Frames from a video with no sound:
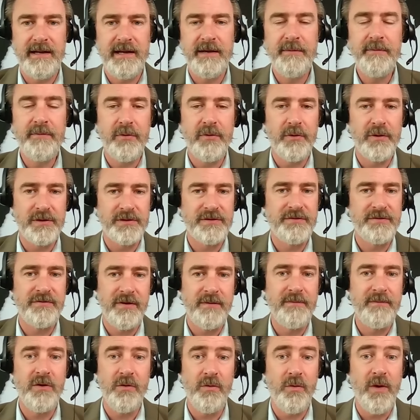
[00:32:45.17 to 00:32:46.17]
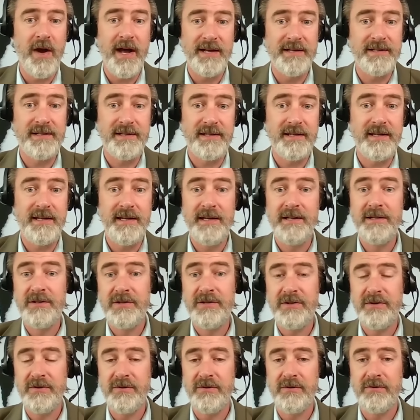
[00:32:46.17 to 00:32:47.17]
imports from the West
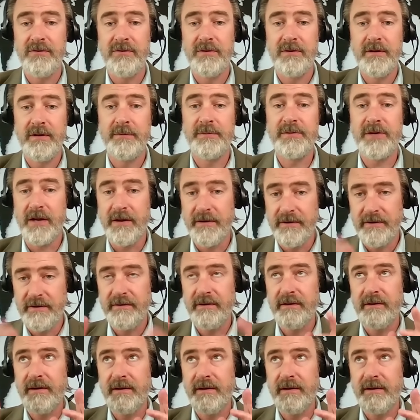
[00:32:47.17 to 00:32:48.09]
into, I'm sorry,